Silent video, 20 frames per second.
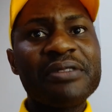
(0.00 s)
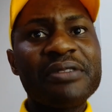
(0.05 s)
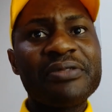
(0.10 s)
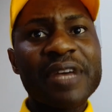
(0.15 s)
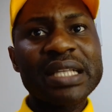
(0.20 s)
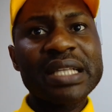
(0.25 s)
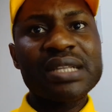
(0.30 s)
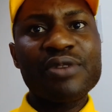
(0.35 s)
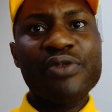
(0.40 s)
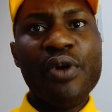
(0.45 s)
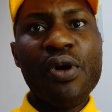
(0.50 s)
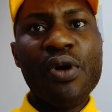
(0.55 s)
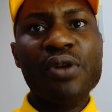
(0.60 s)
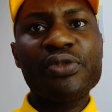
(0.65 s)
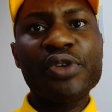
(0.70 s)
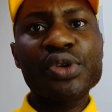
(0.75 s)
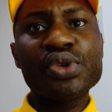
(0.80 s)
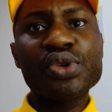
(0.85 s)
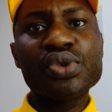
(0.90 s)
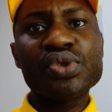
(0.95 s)
First of all,
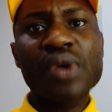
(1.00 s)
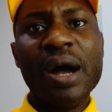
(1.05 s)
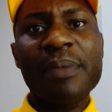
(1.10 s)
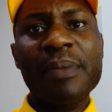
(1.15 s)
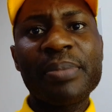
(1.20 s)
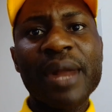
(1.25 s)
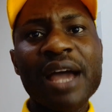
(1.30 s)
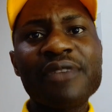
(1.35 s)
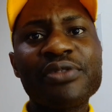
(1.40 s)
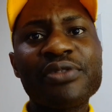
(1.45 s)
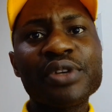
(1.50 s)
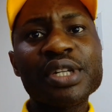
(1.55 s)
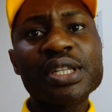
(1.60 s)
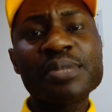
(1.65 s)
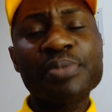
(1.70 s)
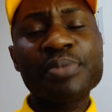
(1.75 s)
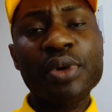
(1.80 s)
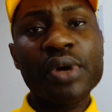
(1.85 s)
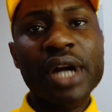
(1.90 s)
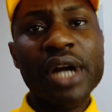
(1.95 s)
for you to apply for this
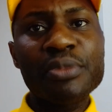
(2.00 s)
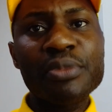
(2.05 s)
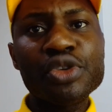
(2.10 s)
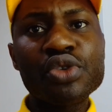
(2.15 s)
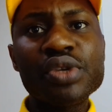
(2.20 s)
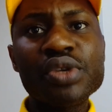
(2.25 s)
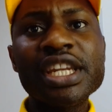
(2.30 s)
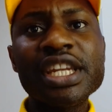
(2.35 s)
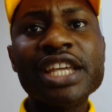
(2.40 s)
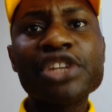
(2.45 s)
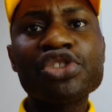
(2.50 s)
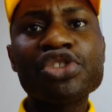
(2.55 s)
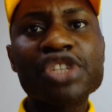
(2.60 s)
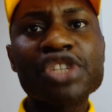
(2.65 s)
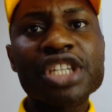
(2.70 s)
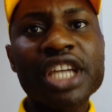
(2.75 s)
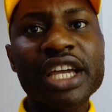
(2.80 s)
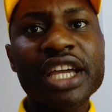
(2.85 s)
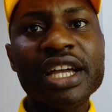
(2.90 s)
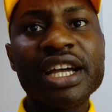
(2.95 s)
program, you need to
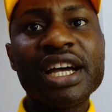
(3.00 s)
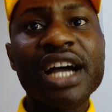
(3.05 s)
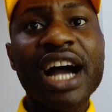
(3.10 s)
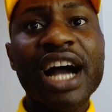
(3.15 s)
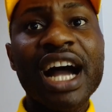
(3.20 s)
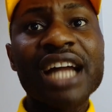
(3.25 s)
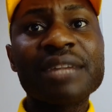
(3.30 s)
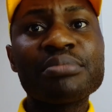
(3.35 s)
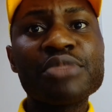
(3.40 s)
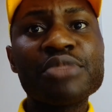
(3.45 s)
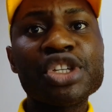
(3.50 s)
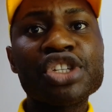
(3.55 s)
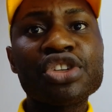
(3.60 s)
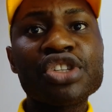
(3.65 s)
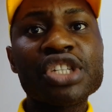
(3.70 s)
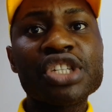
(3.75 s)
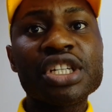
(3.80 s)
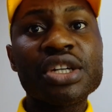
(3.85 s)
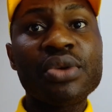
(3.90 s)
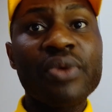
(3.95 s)
check
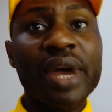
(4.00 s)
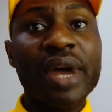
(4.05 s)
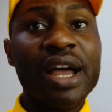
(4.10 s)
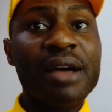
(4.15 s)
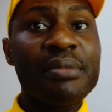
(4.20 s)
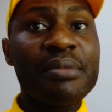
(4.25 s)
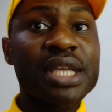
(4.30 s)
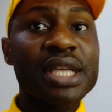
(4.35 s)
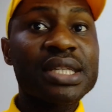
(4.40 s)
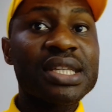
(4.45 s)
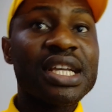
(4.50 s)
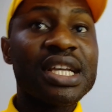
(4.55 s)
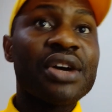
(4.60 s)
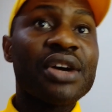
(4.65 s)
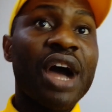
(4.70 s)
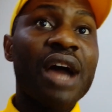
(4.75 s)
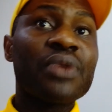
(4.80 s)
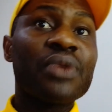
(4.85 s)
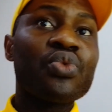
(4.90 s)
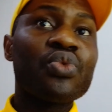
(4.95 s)
admissions requirements,
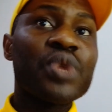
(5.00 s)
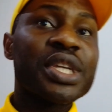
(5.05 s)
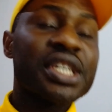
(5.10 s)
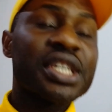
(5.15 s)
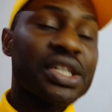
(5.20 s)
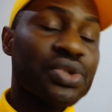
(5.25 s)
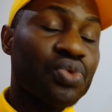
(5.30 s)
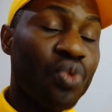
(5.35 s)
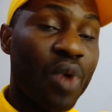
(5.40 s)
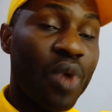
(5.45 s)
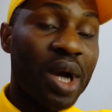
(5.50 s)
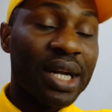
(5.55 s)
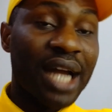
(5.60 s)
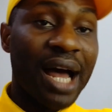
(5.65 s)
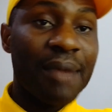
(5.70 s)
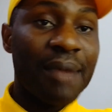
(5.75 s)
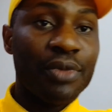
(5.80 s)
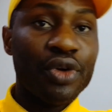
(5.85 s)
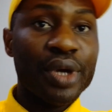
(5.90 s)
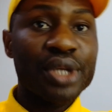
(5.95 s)
and which is what
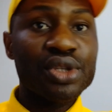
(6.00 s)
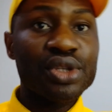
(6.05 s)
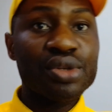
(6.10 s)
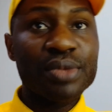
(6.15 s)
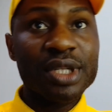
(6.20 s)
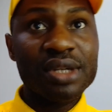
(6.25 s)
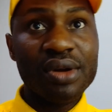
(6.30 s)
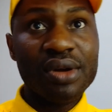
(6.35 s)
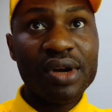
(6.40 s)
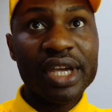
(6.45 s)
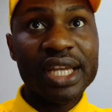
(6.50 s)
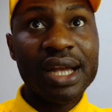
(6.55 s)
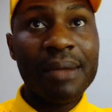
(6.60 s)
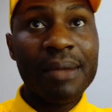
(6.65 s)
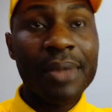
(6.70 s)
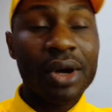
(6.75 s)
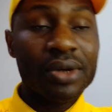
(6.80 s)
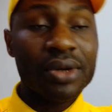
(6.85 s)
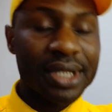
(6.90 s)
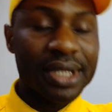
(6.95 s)
I'm going to be talking
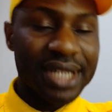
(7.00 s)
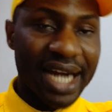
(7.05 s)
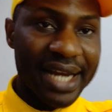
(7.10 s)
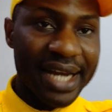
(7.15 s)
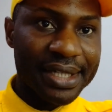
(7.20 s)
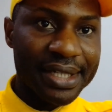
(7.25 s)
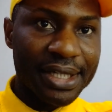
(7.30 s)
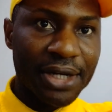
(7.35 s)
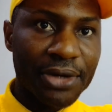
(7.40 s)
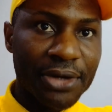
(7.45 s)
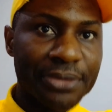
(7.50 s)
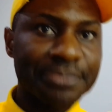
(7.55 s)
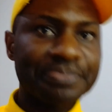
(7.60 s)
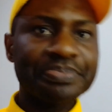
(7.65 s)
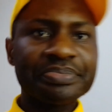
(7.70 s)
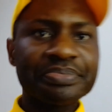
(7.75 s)
about right now.